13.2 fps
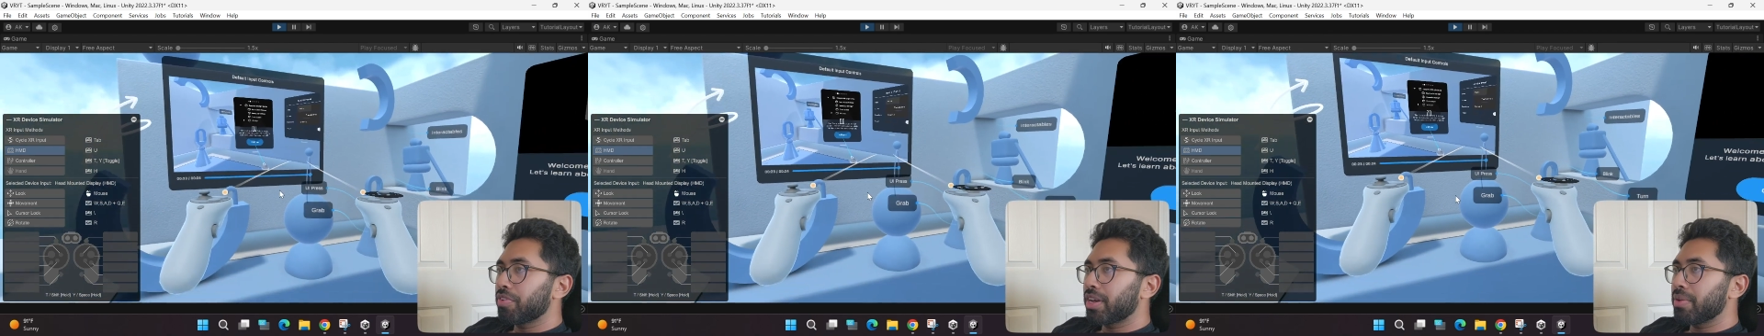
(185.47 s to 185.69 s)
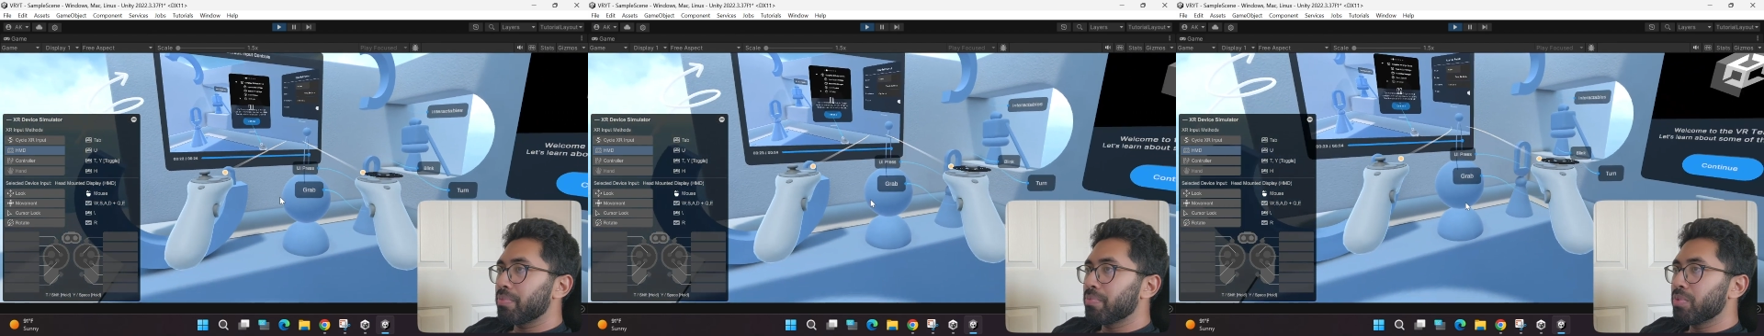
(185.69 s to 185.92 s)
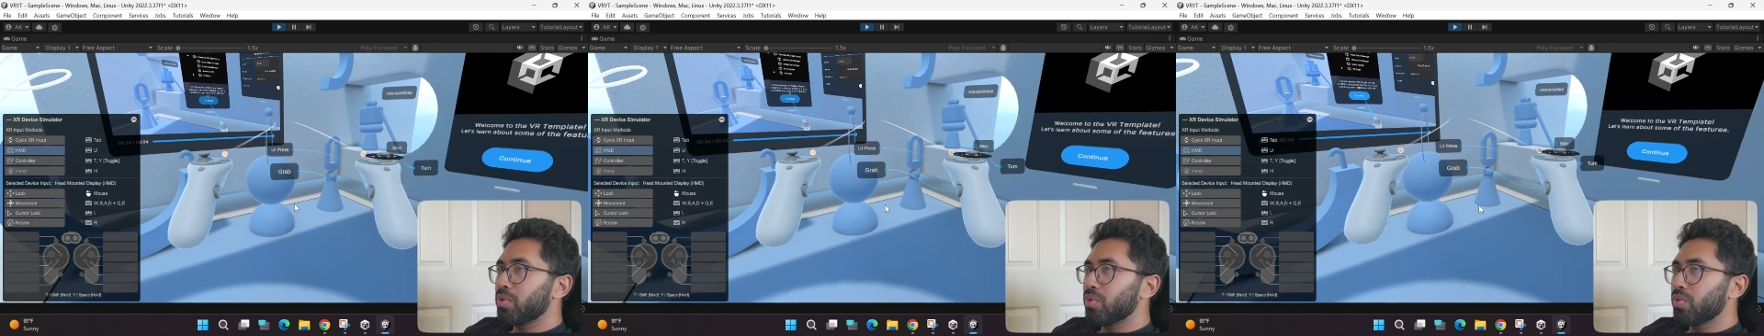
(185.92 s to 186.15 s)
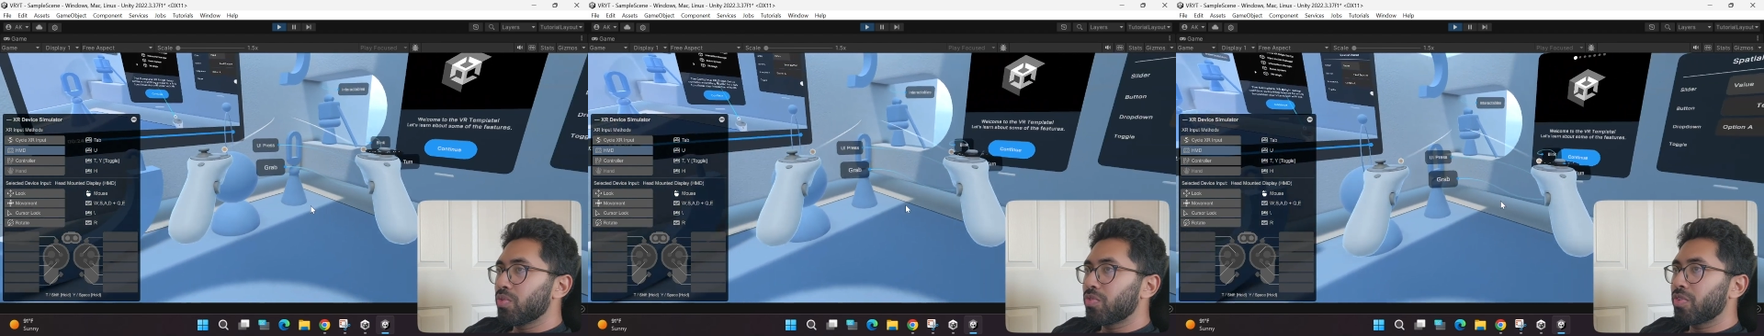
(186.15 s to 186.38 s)
I
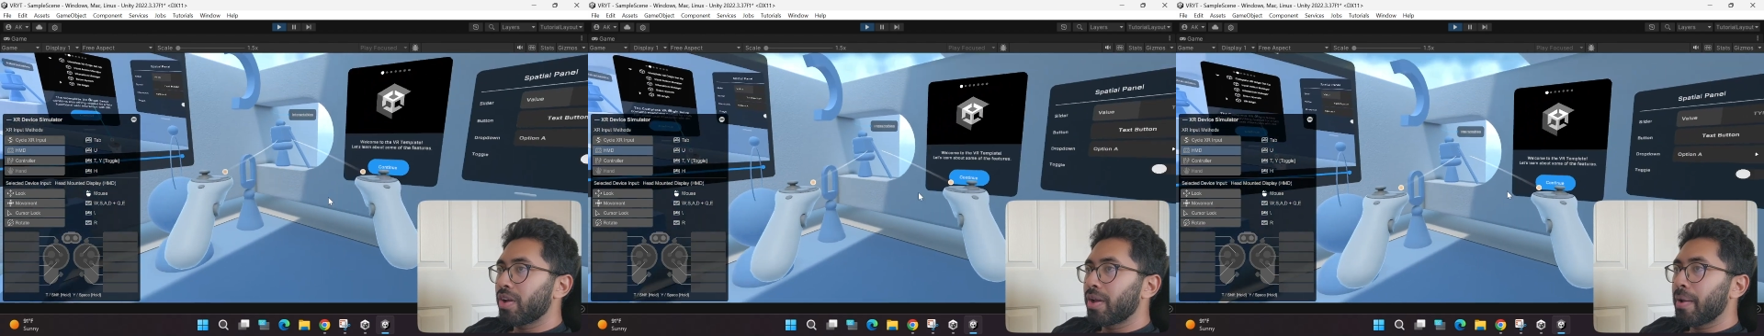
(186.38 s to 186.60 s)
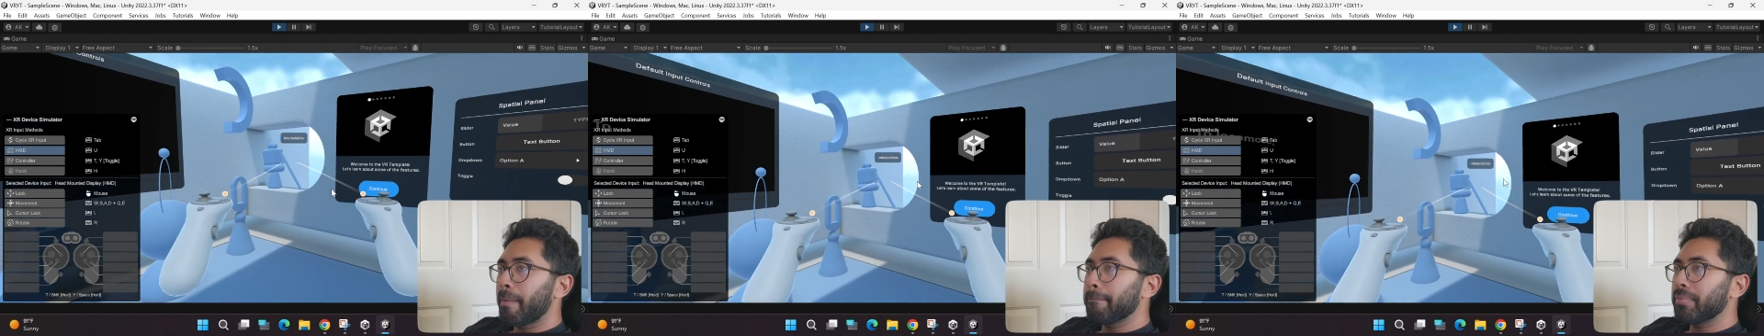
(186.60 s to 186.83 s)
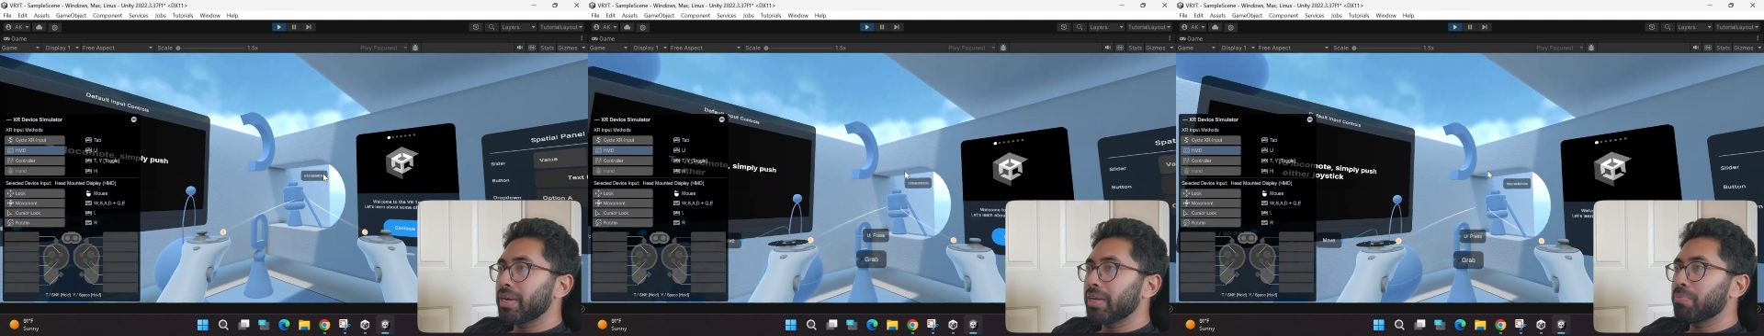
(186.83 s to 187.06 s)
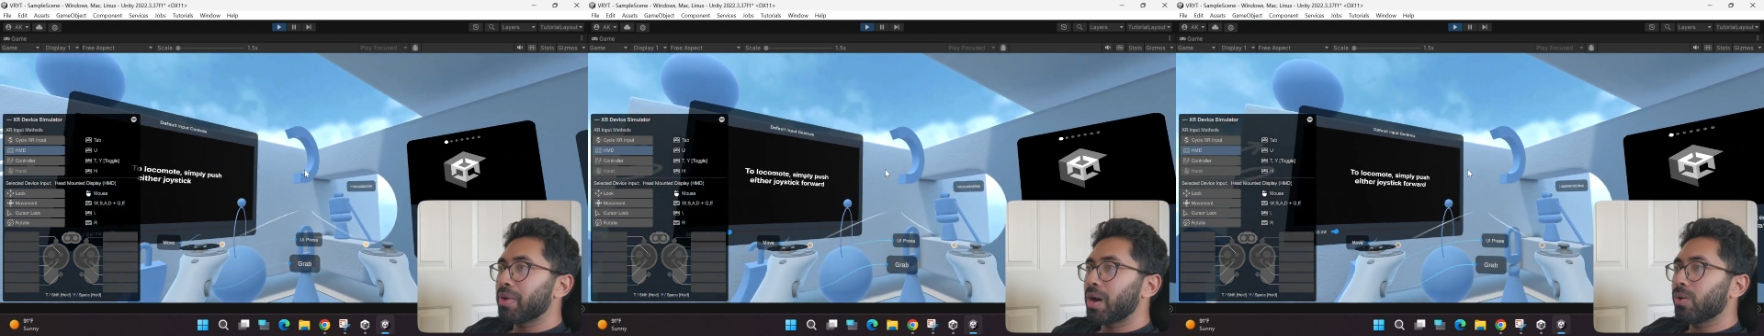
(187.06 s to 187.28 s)
move my
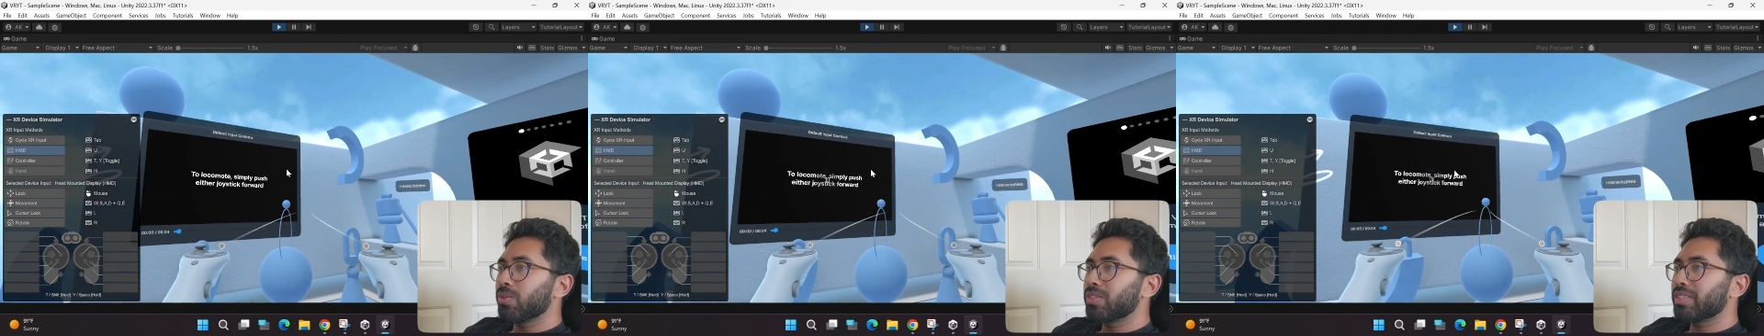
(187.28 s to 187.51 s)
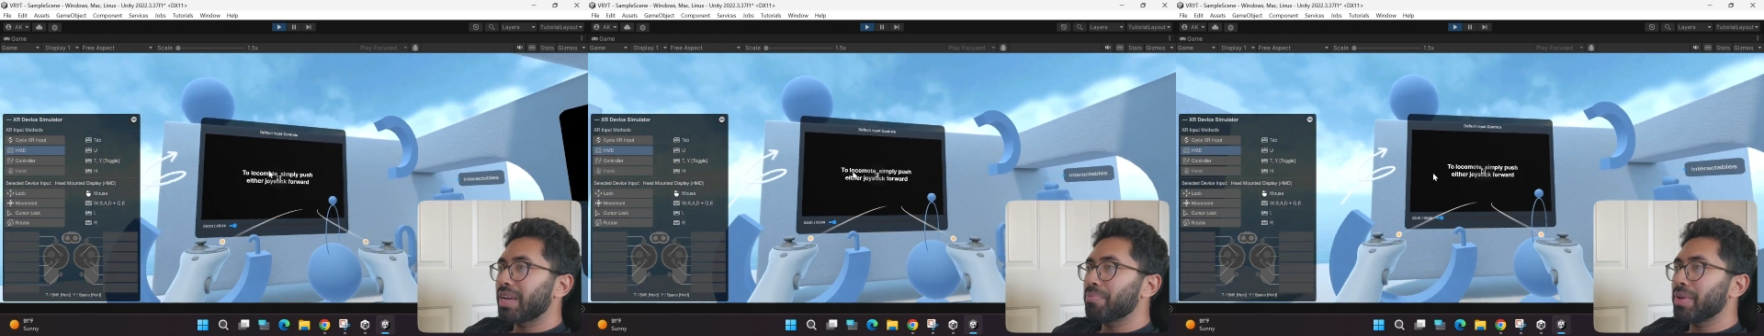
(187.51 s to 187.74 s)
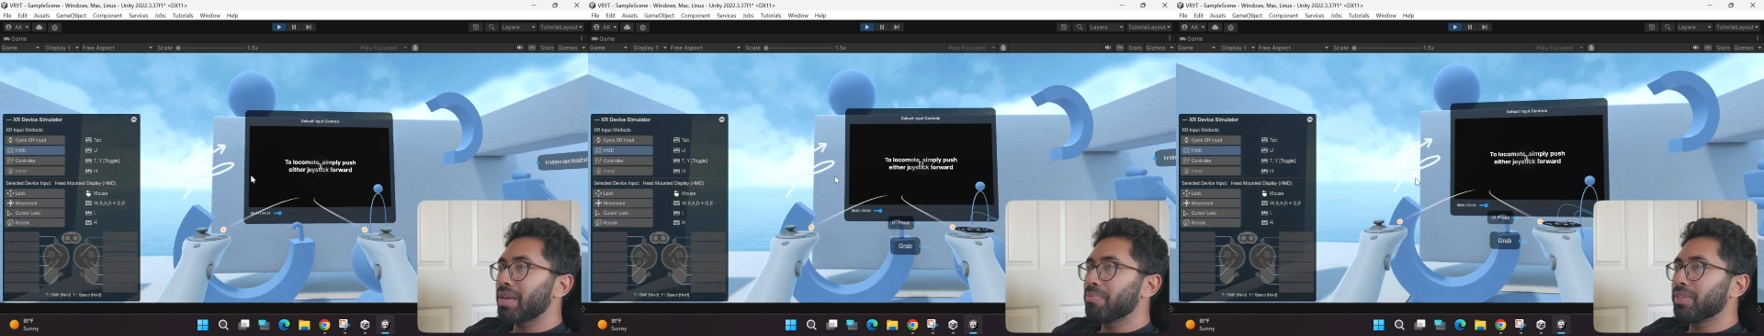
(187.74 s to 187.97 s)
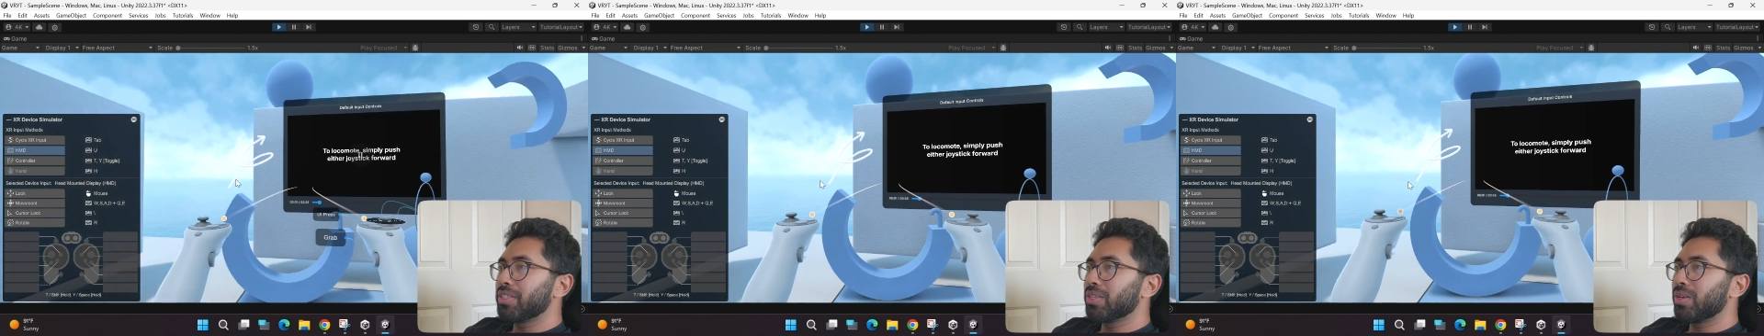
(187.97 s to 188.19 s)
mouse, I'm
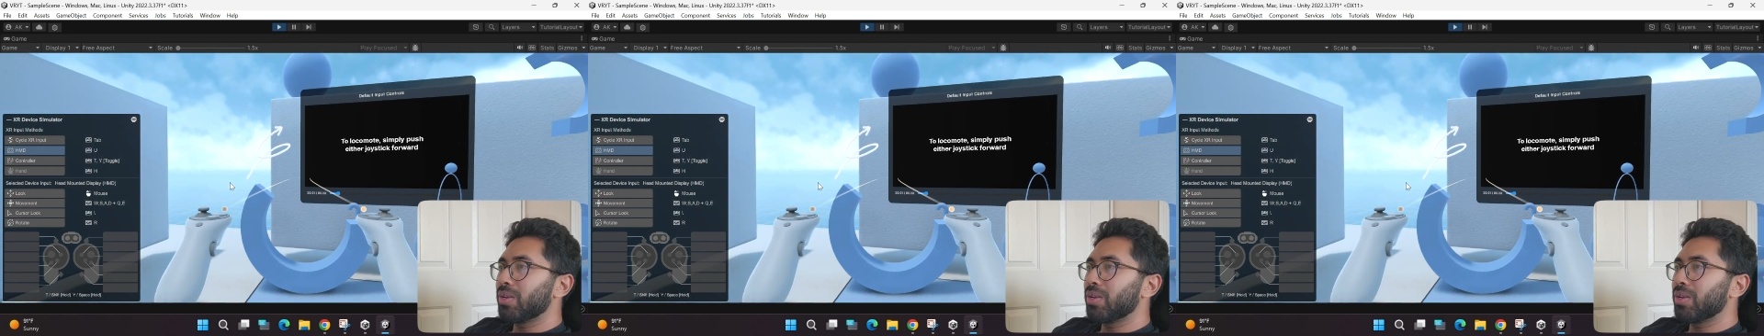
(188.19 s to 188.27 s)
able to